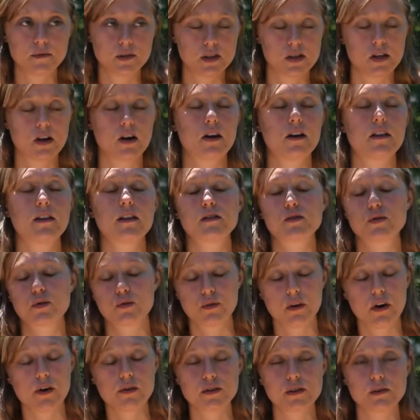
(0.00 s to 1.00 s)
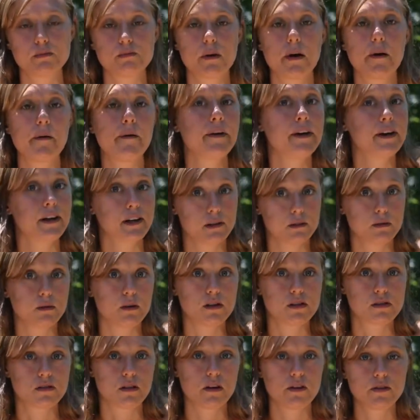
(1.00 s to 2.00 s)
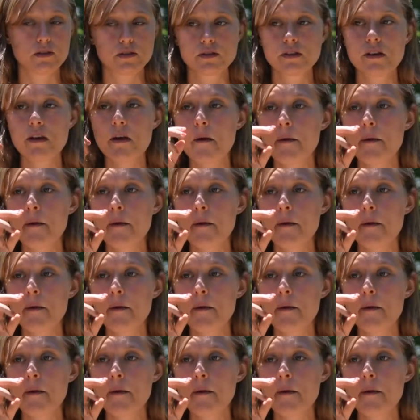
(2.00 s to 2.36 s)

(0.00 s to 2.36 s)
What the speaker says: Sorry, that's gross, but it was gross.